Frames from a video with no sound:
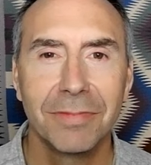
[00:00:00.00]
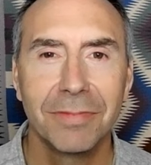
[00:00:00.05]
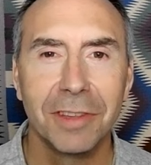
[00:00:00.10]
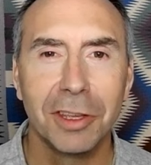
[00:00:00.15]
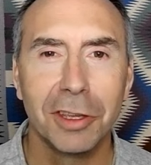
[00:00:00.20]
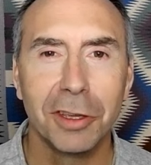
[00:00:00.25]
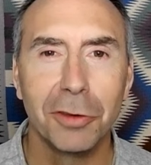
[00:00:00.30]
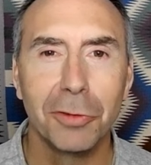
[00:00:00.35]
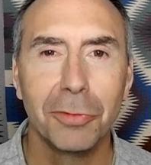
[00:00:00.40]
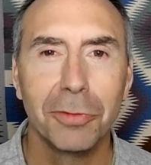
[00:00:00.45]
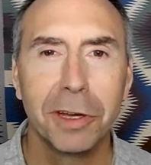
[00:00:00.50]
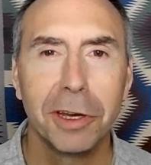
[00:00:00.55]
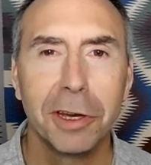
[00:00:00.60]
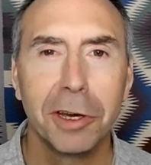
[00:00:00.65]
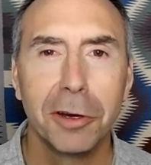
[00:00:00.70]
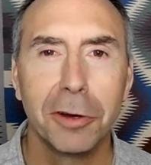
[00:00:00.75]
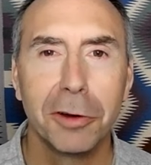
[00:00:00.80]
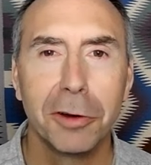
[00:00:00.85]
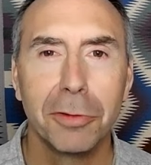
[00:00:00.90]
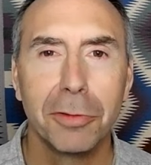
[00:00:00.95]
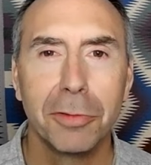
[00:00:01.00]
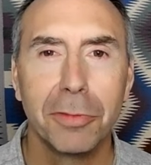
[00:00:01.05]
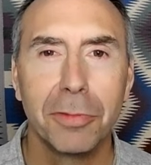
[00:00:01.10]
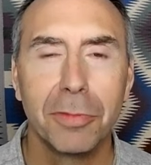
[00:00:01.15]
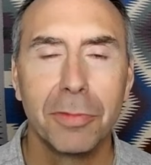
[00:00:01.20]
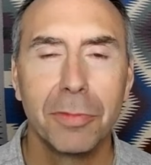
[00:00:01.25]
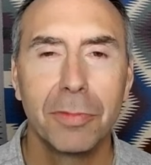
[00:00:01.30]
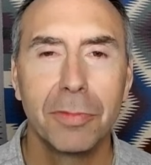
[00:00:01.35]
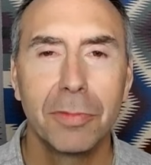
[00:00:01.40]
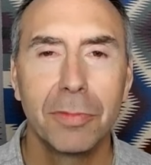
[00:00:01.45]
You know.
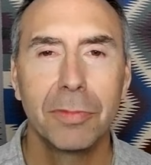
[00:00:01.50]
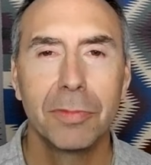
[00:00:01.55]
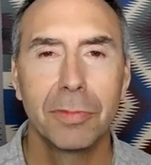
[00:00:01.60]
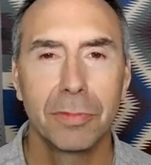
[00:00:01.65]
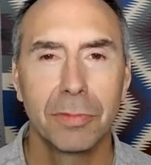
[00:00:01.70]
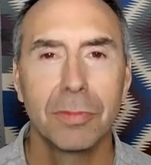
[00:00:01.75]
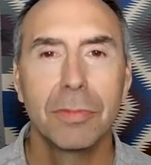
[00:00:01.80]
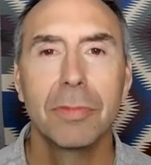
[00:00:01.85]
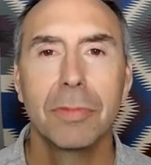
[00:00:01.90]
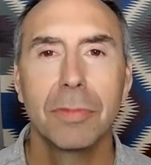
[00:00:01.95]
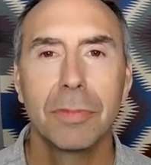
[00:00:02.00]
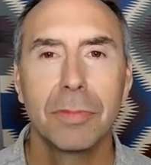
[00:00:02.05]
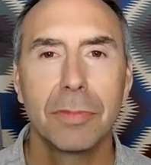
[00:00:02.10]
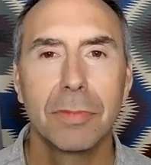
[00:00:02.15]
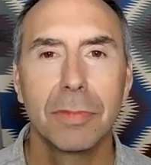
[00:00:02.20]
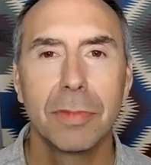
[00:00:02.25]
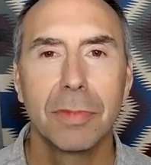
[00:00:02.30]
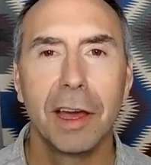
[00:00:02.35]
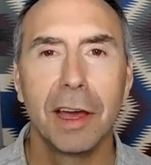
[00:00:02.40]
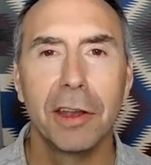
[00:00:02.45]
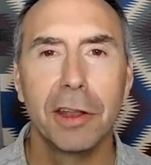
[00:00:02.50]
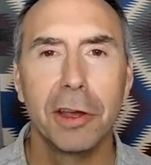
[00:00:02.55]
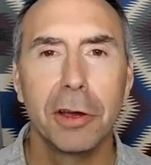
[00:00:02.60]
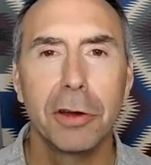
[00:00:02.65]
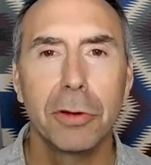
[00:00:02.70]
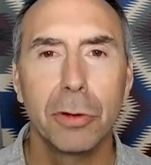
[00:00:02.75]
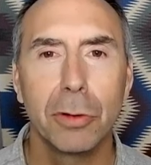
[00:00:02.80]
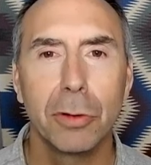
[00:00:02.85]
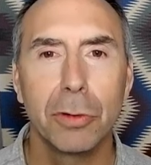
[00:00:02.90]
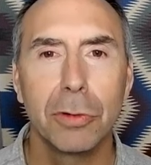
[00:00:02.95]
I
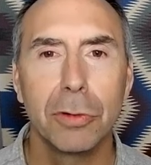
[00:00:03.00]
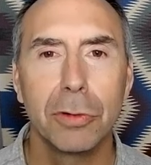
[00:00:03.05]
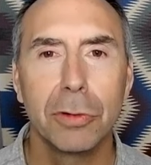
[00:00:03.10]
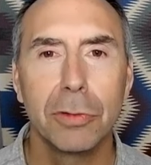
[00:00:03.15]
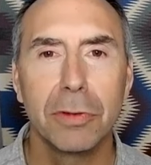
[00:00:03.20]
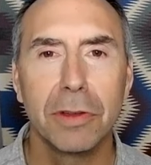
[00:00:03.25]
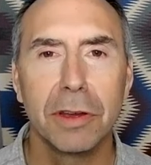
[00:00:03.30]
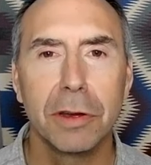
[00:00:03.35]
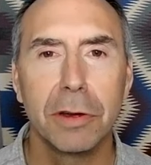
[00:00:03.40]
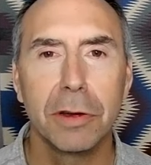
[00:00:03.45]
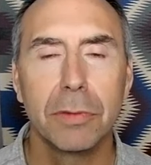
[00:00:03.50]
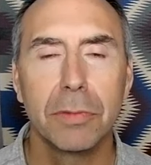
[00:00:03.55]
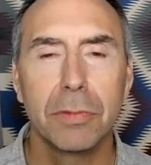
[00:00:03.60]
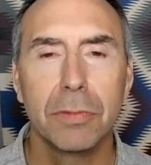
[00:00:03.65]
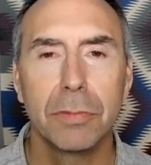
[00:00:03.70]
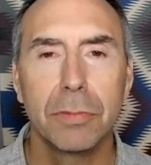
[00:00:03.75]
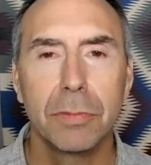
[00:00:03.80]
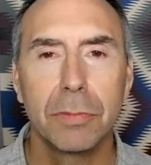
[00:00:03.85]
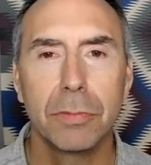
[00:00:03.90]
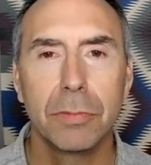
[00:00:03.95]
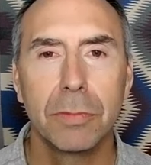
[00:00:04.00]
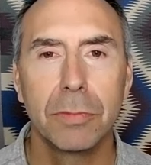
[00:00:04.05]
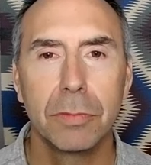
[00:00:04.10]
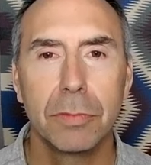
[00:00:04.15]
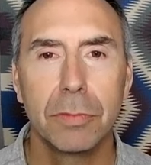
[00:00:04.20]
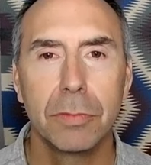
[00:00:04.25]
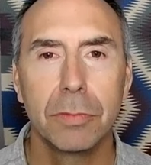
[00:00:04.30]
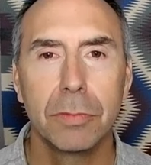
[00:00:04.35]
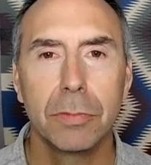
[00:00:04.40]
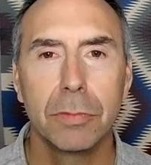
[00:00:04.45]
know you know.
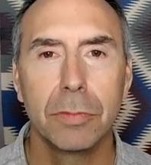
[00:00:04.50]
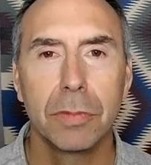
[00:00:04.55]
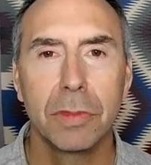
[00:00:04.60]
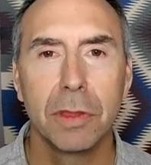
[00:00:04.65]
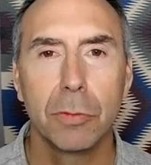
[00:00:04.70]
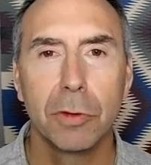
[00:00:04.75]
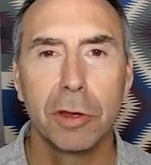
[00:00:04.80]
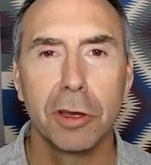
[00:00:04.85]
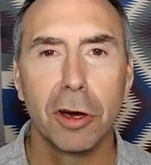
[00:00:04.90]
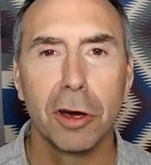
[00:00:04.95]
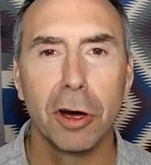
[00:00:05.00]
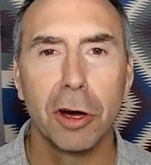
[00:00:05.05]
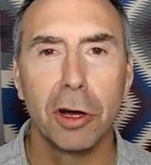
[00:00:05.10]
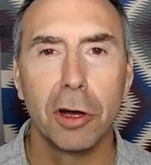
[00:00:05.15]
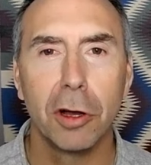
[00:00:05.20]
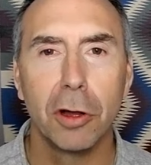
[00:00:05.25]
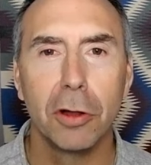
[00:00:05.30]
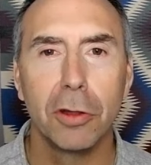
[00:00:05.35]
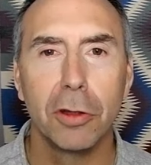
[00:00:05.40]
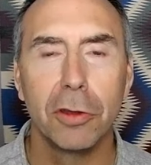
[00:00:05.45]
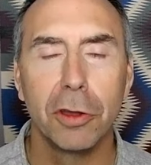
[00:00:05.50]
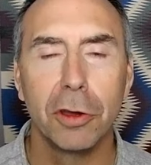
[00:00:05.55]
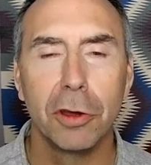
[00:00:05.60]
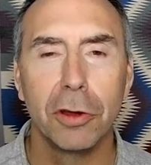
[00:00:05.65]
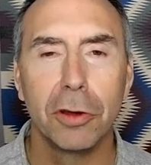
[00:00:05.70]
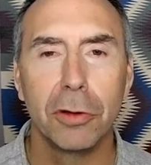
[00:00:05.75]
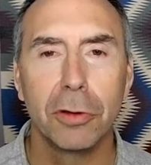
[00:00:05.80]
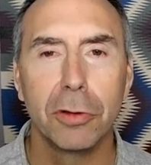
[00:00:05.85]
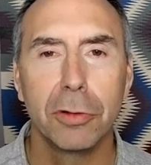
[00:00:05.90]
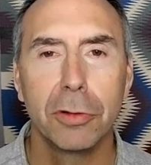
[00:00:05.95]
We all
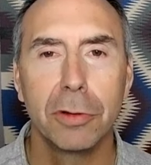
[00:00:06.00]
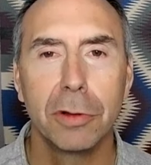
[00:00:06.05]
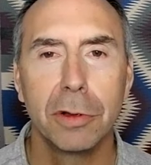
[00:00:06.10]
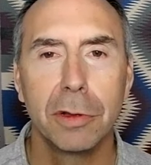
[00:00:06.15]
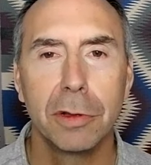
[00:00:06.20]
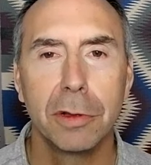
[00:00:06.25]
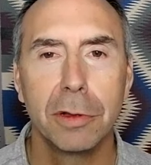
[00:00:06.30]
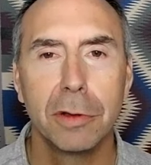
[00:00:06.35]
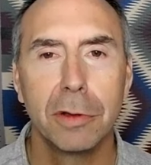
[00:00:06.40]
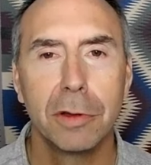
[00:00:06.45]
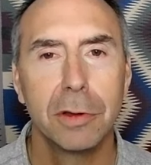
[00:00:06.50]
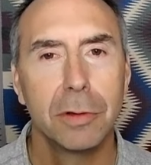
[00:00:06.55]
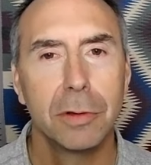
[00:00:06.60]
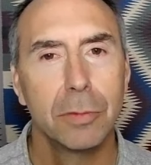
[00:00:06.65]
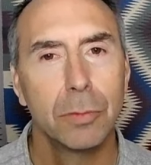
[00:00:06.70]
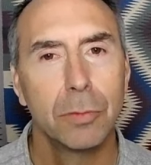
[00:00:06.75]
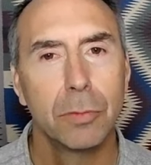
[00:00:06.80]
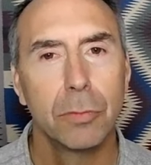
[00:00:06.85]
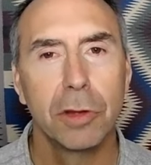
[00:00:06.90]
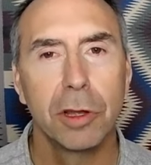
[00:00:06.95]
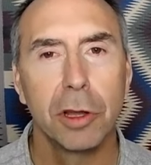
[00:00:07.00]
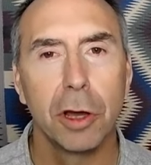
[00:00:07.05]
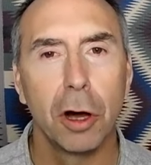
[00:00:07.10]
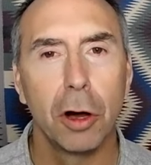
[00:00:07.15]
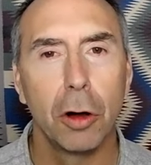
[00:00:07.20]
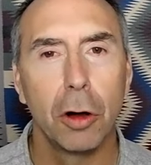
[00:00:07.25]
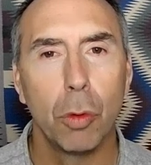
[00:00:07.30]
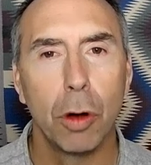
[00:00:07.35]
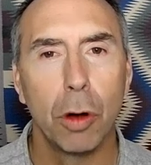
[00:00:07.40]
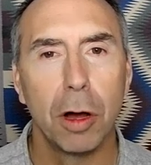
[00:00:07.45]
know. We
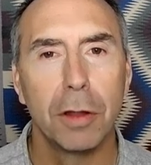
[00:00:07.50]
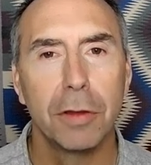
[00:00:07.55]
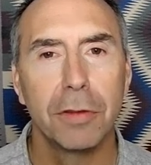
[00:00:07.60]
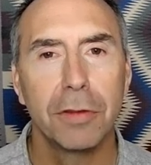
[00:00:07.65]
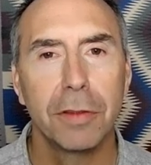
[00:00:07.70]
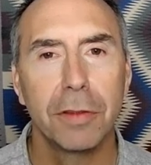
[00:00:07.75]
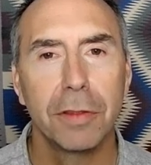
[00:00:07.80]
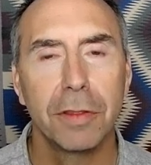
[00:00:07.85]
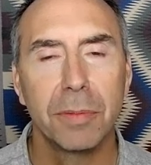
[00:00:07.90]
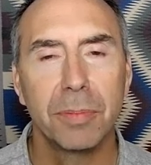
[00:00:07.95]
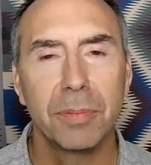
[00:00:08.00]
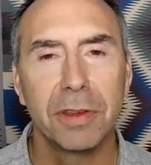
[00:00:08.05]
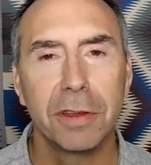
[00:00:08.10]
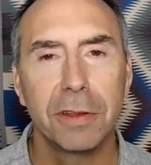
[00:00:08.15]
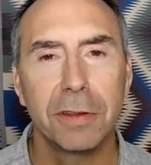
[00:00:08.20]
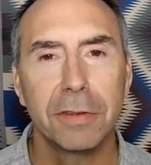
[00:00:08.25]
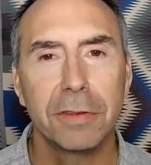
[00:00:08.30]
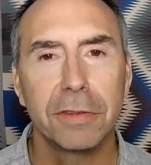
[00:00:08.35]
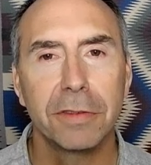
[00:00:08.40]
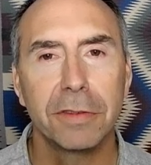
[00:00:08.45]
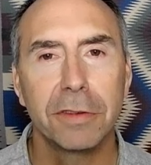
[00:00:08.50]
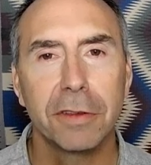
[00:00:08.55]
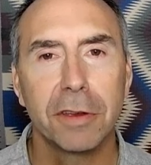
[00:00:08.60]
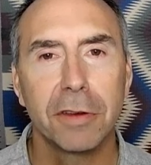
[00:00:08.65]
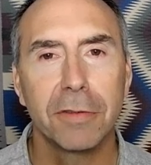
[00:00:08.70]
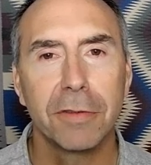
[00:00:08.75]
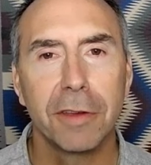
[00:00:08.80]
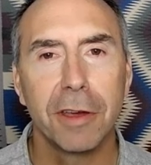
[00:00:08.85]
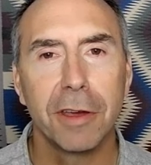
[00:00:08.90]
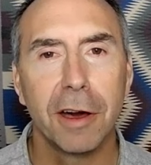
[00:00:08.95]
all want the peace
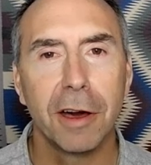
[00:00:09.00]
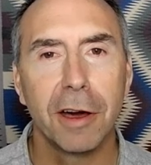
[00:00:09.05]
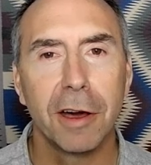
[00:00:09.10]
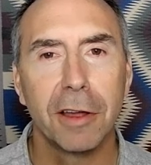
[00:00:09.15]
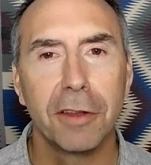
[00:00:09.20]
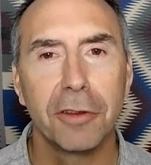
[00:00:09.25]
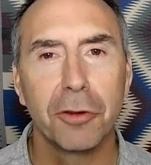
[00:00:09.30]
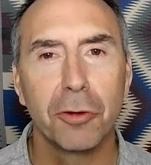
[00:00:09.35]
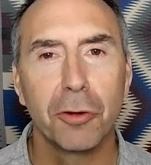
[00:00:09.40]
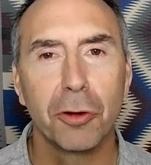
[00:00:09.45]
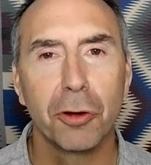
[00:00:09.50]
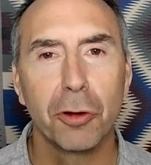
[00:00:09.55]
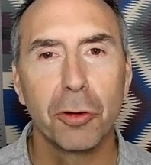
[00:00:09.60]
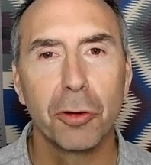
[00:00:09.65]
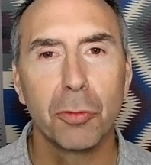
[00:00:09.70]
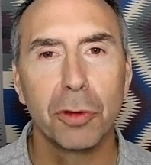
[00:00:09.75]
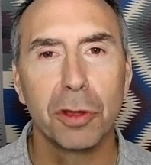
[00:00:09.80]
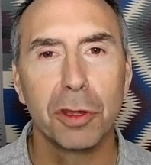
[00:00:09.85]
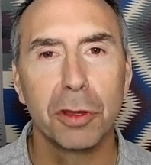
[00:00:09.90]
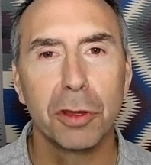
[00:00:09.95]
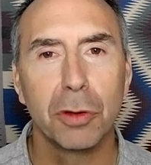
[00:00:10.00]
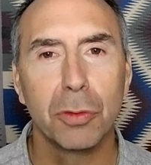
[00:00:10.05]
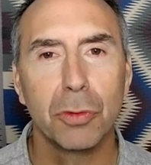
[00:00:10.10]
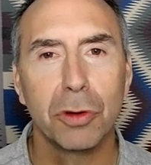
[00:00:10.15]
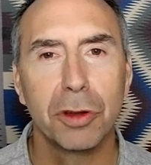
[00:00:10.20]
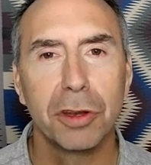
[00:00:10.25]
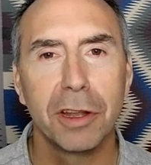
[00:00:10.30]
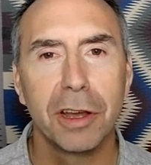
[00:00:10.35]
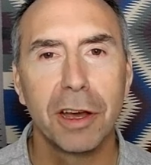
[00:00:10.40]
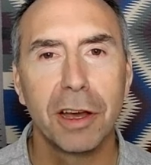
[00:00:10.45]
of God, or we
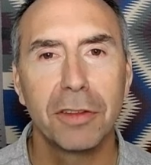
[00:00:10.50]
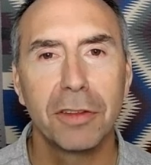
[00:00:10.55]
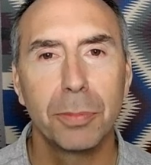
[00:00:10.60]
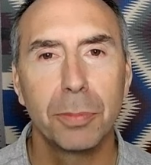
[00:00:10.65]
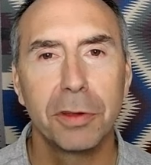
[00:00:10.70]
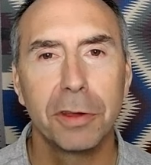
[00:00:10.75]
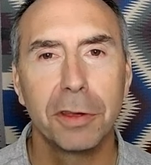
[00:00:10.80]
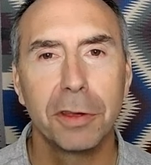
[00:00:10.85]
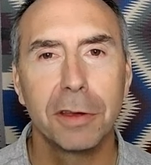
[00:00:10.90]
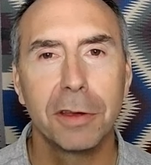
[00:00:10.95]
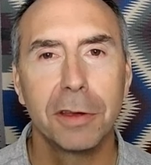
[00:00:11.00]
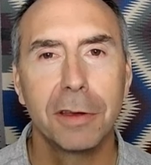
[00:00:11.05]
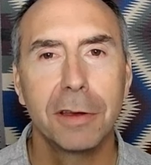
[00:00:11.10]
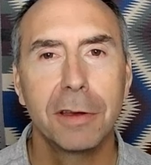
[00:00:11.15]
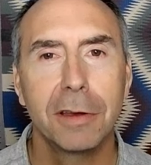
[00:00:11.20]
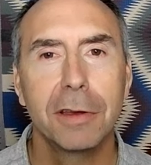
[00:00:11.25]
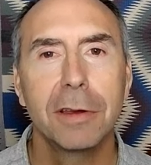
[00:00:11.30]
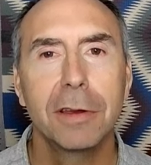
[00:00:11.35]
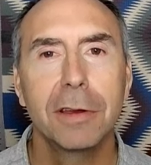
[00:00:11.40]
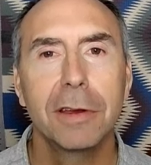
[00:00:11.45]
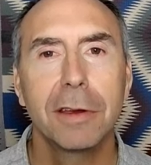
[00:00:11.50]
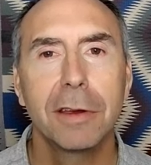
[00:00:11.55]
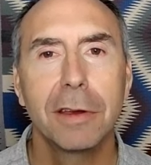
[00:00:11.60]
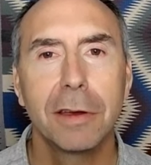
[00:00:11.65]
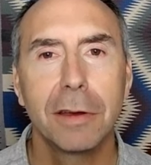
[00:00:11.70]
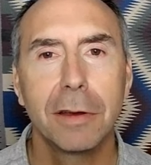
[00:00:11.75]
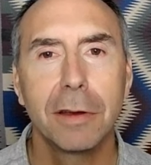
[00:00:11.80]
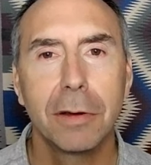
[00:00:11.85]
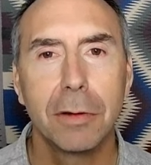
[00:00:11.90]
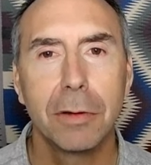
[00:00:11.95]
would not be
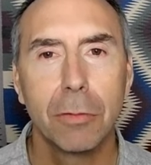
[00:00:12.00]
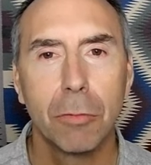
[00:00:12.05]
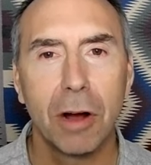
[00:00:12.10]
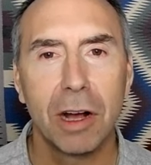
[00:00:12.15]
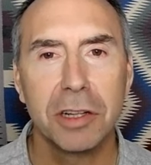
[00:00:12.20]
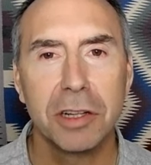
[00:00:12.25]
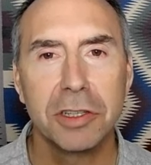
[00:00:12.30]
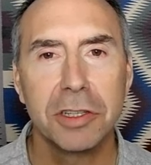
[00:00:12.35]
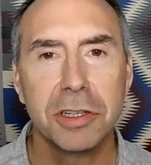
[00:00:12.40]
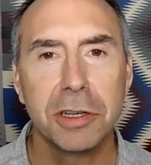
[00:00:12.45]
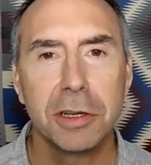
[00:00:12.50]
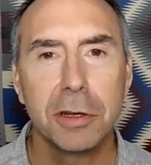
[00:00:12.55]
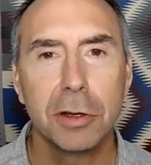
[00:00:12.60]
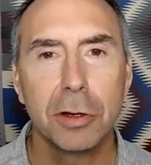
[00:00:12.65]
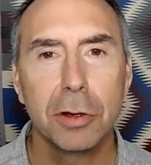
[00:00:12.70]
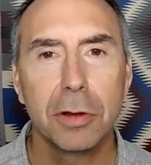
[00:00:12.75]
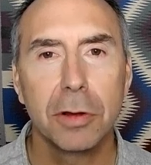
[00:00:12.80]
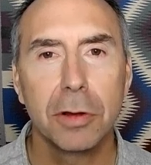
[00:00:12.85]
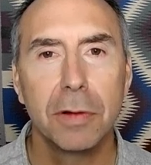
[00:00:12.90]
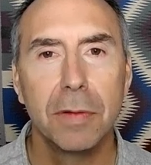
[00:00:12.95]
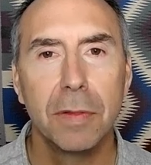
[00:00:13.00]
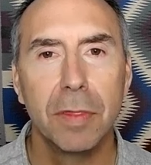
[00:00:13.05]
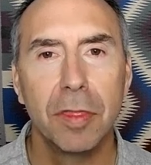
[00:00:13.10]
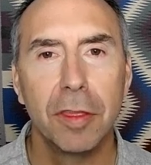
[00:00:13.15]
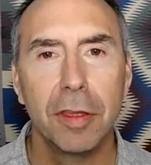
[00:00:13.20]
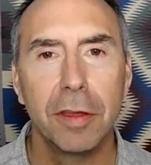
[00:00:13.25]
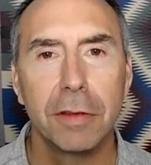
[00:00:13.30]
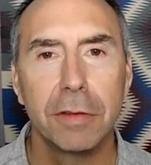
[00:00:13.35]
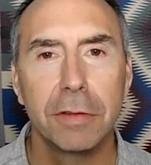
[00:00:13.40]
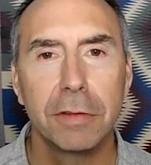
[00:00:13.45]
watching
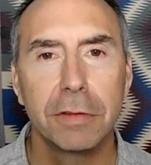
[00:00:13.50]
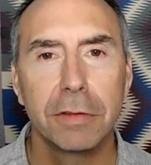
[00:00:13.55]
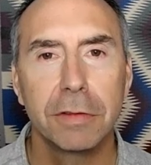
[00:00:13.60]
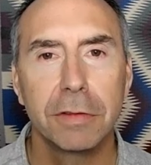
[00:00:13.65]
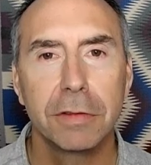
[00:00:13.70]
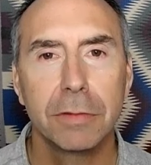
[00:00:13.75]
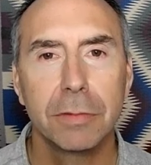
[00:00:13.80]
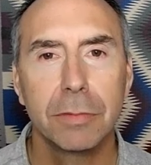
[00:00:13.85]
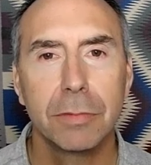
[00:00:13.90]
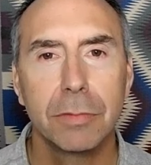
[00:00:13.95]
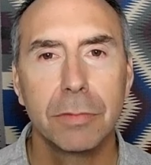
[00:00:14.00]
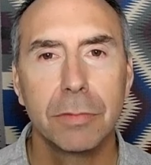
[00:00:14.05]
this.